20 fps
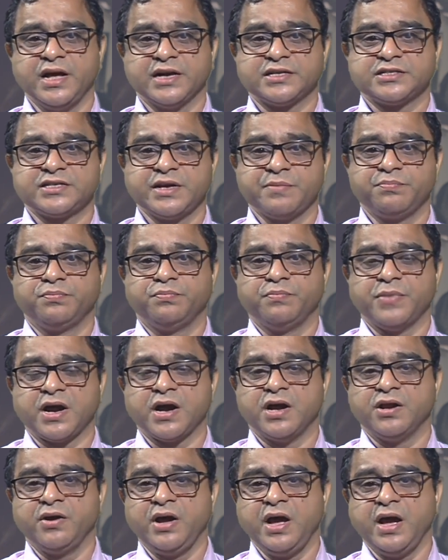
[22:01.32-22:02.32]
except
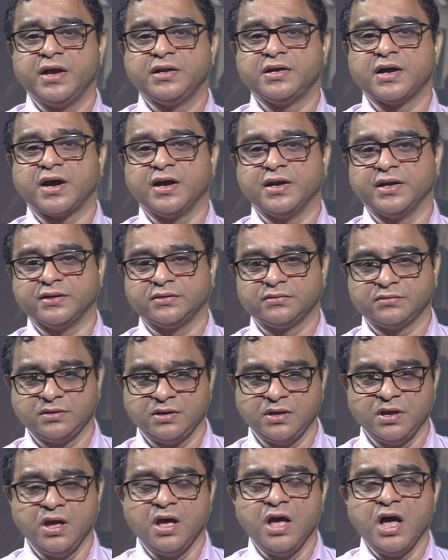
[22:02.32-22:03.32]
Meghalaya and Nagaland.
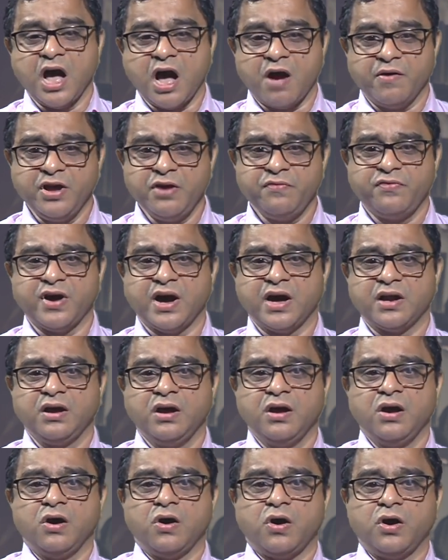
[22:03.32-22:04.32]
However,
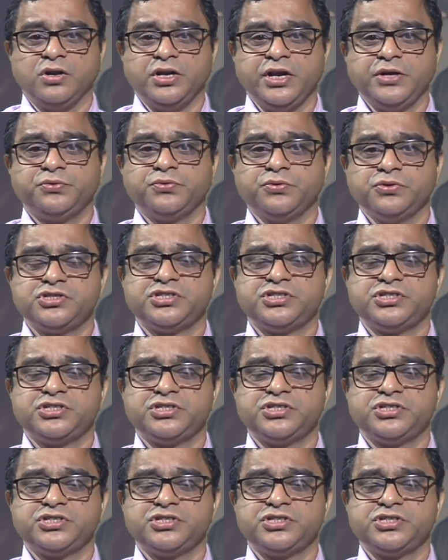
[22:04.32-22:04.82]
only 2